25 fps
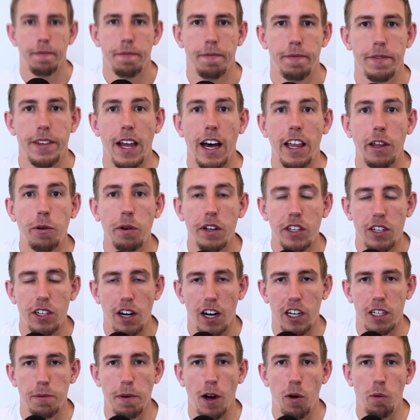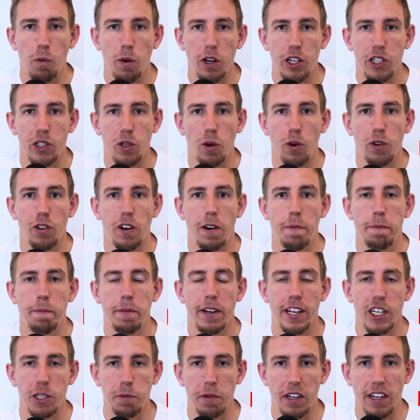Now that we talked about what shoulder
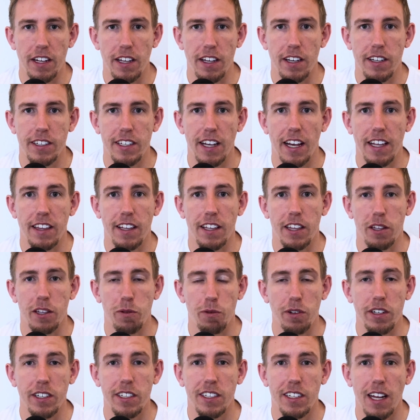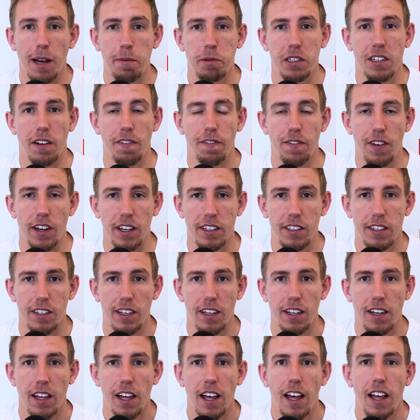impingement is and the 3 steps to fix
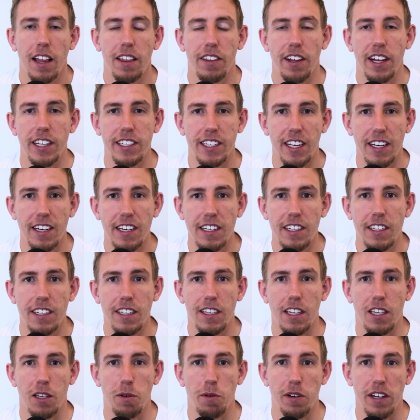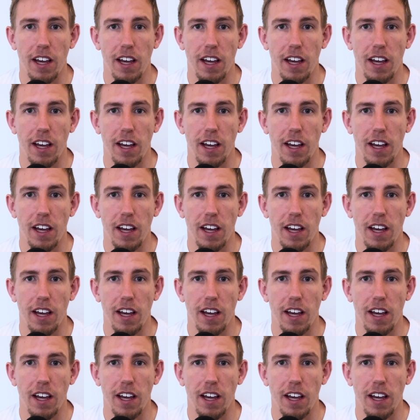it, let's get into the 3